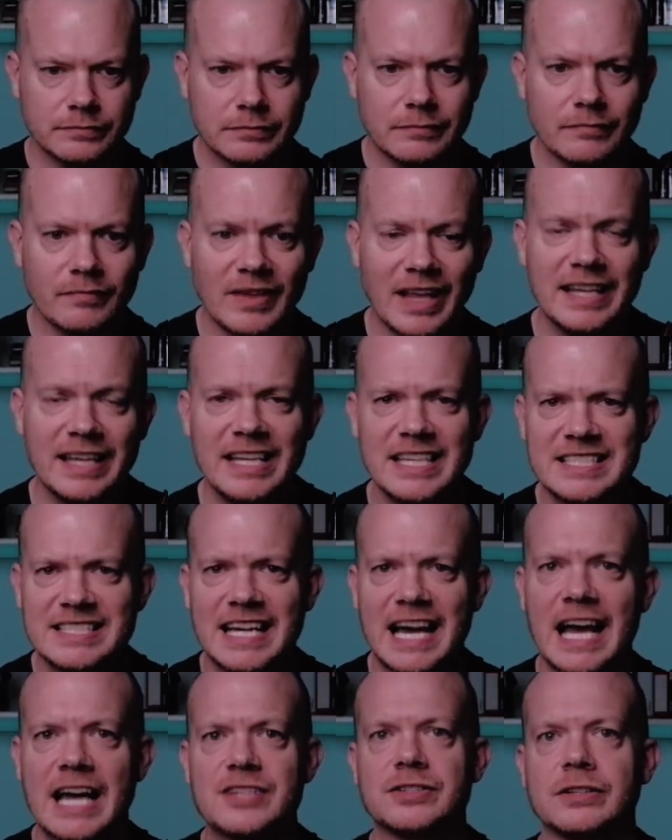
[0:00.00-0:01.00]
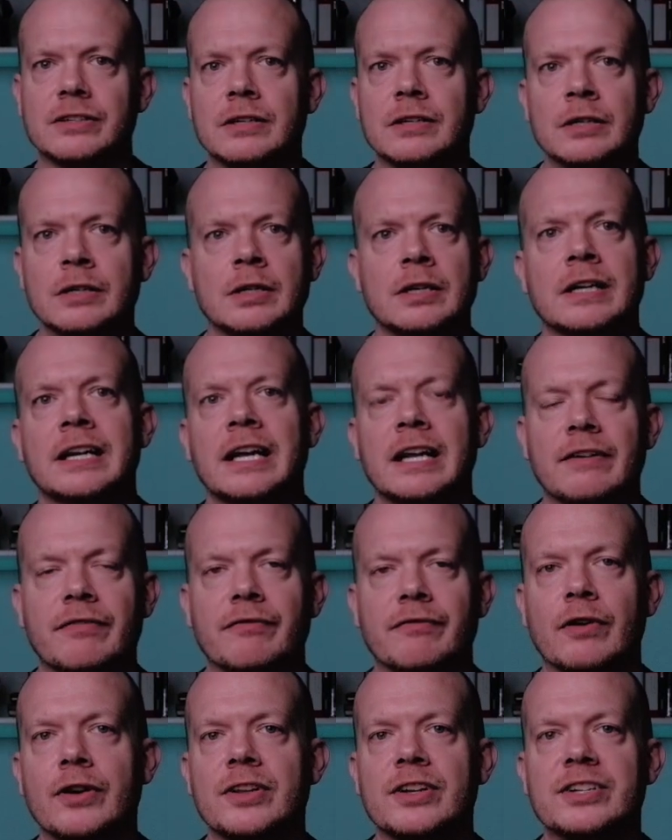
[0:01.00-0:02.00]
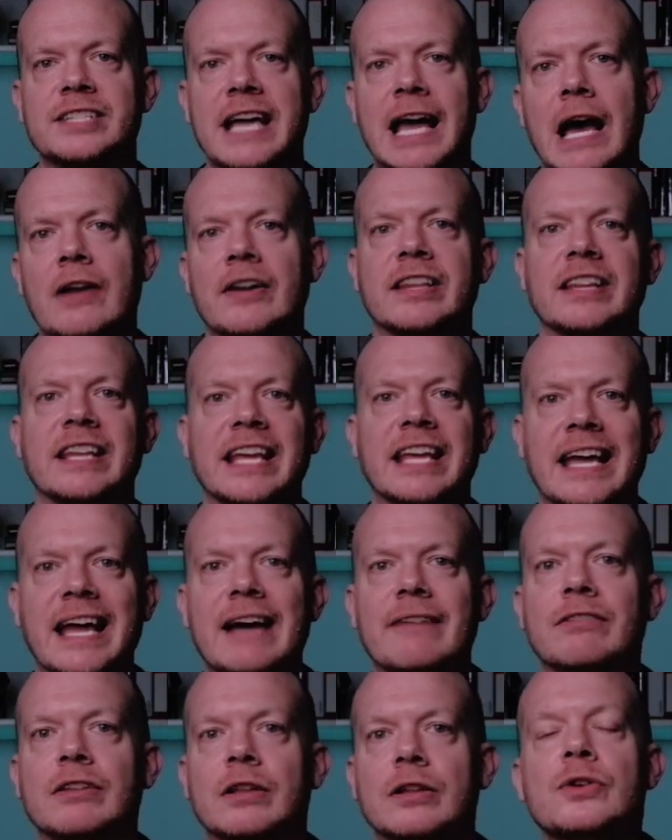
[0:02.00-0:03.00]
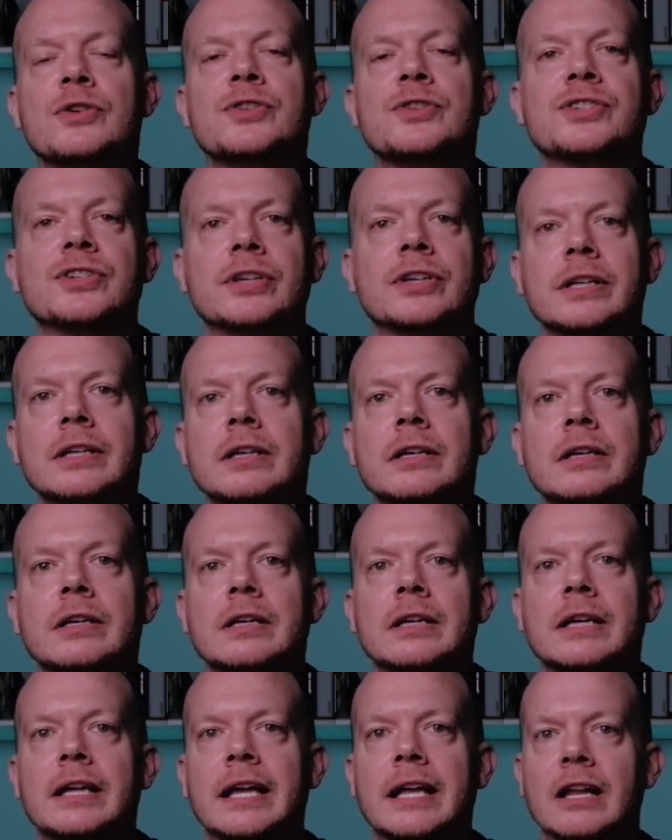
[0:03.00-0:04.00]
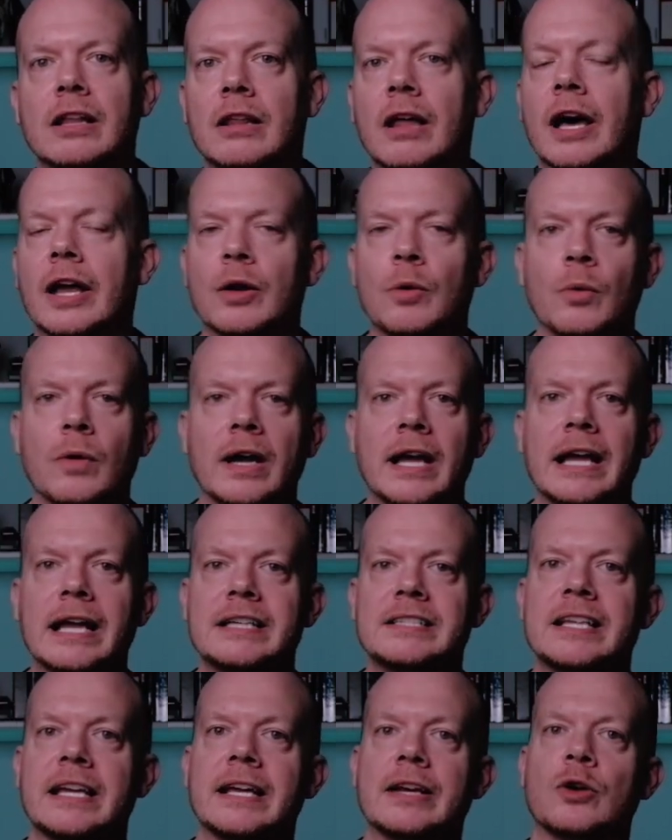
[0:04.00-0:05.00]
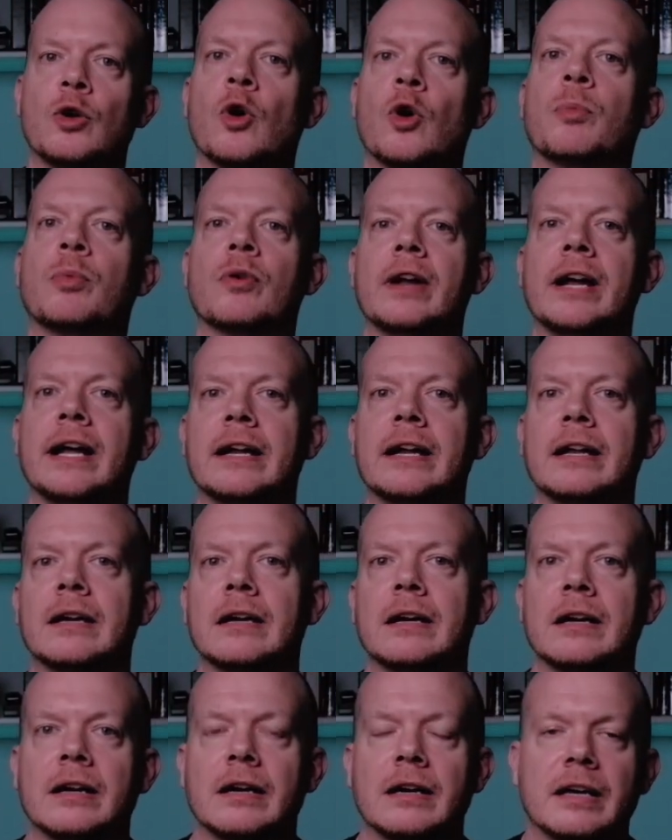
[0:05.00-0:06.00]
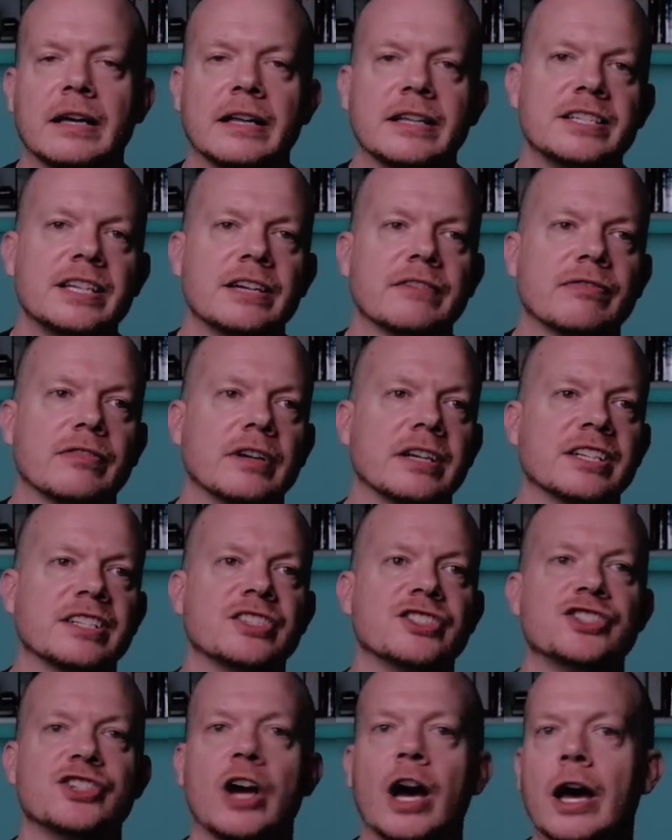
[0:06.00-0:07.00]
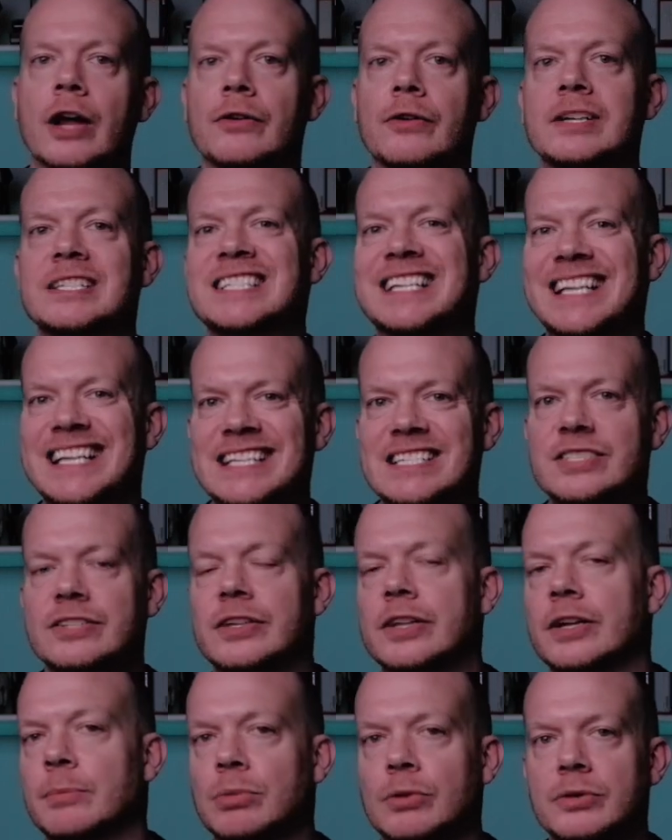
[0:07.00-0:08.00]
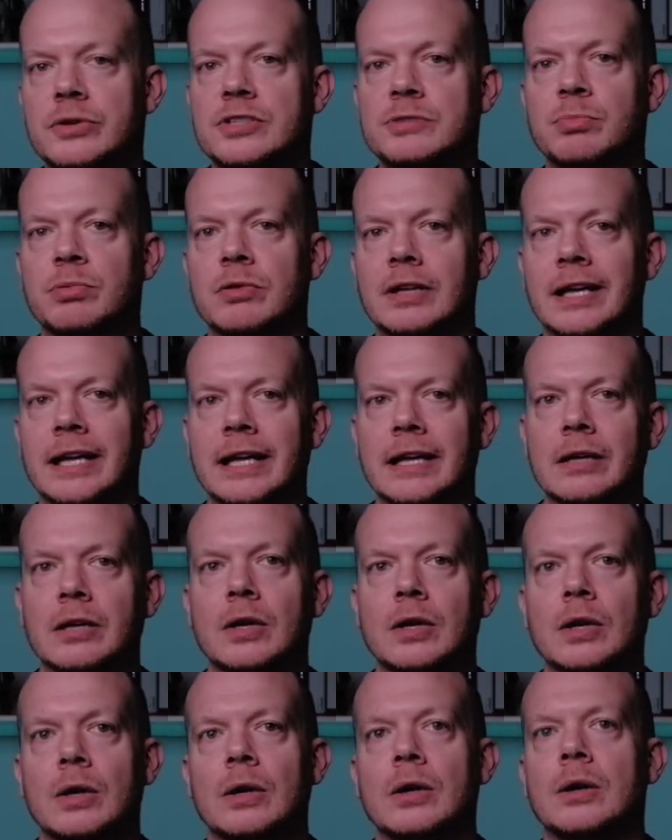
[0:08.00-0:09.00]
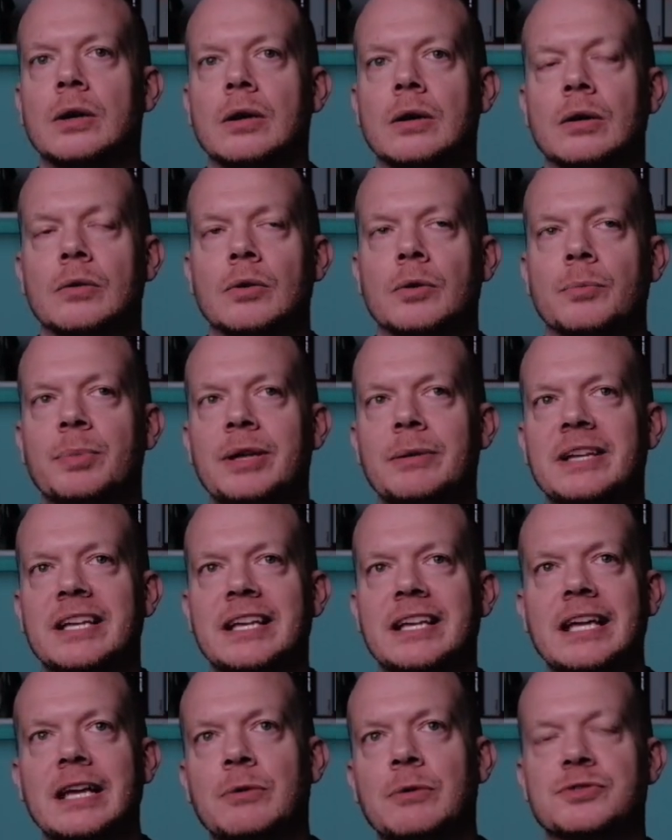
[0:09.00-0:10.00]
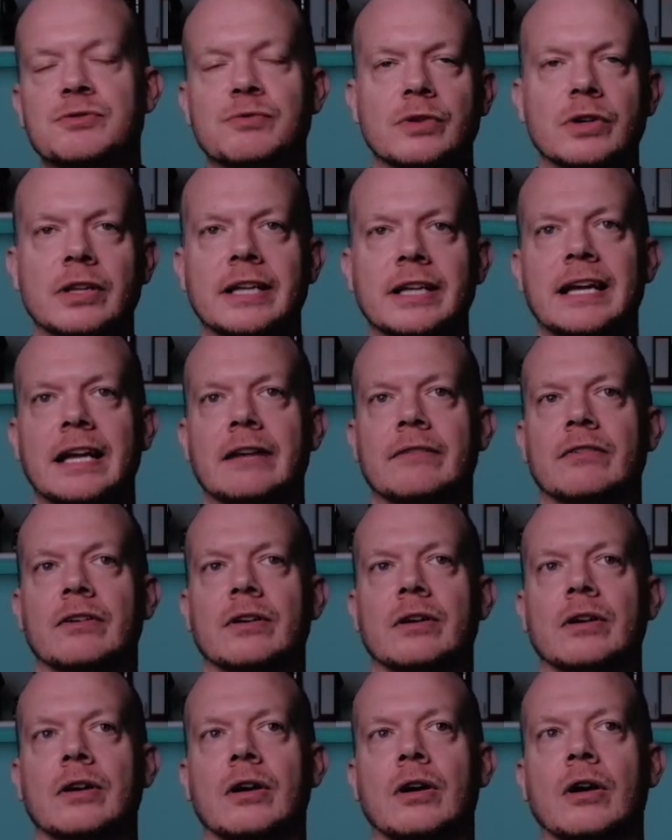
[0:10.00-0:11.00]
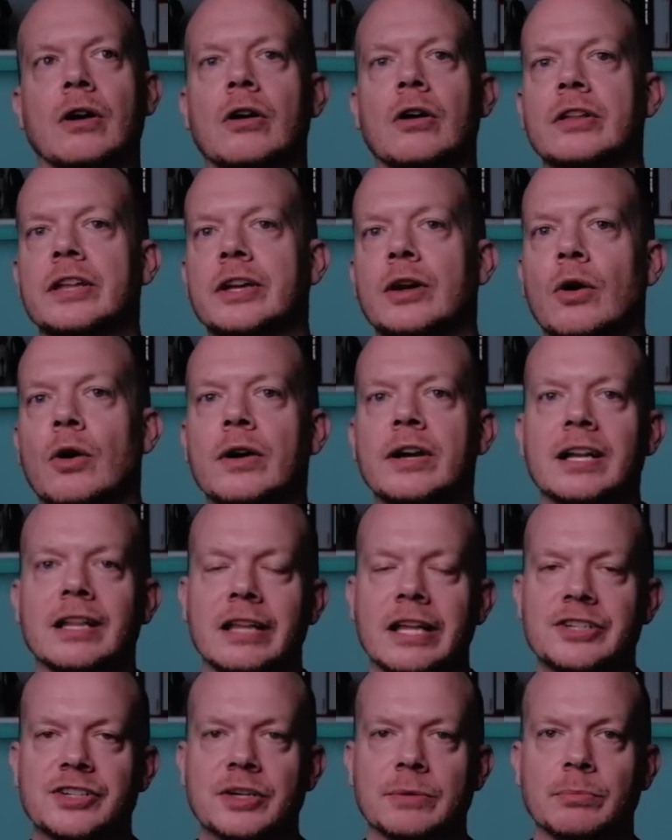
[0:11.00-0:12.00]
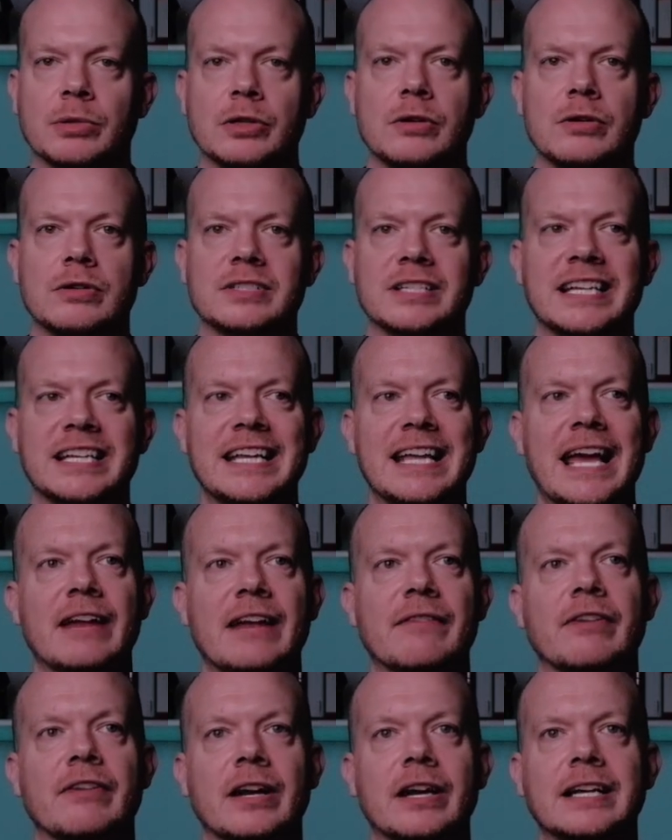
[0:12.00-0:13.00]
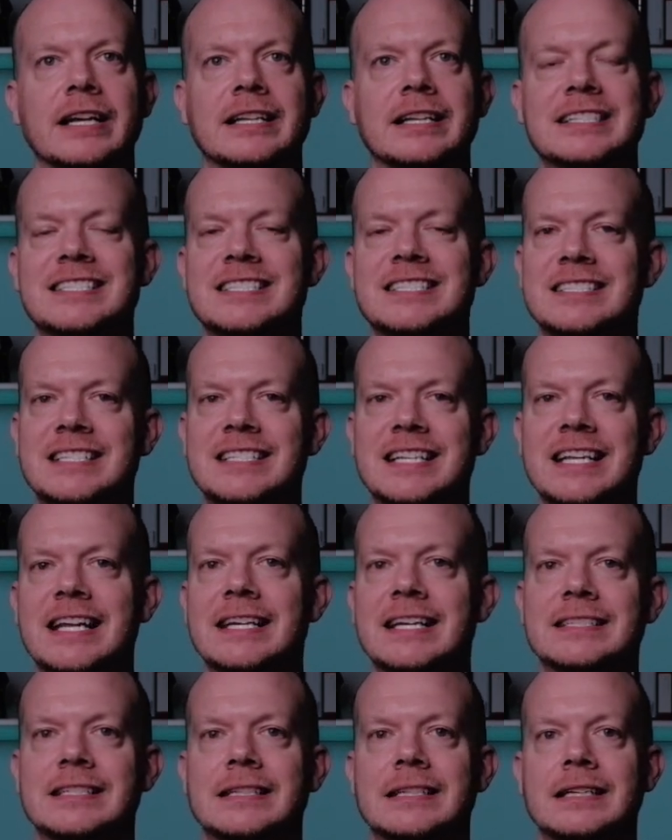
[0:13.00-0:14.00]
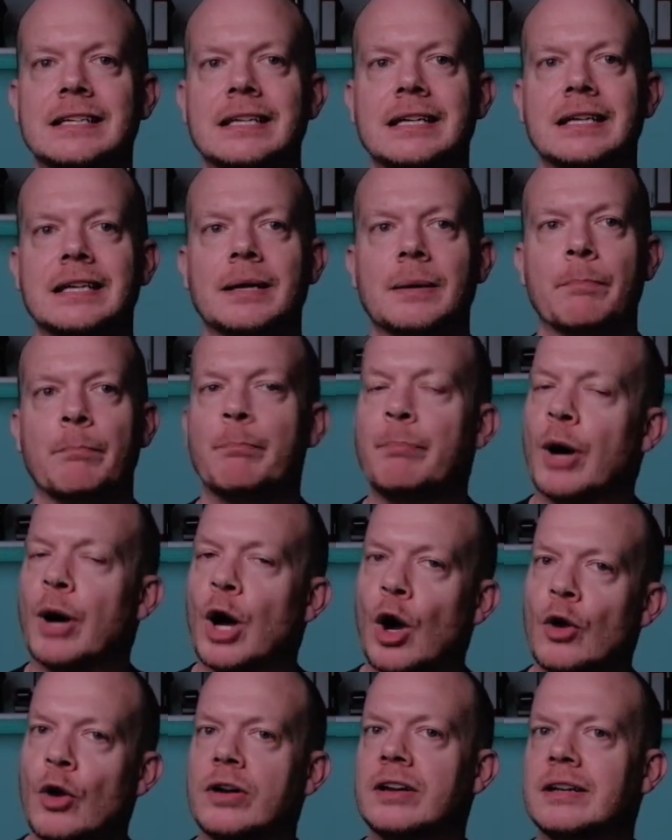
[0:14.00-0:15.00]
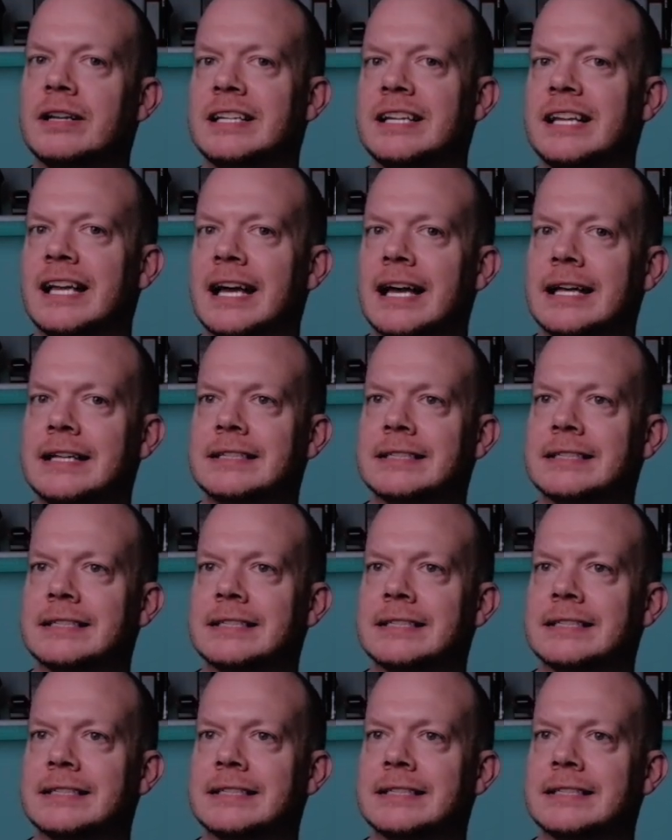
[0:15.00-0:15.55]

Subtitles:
and these guys are further down in the evolution in a lot of ways. They incorporate different genres into their blues playing, where B.B. King was really kind of early on in electric blues, and he had a very distinct, potent yet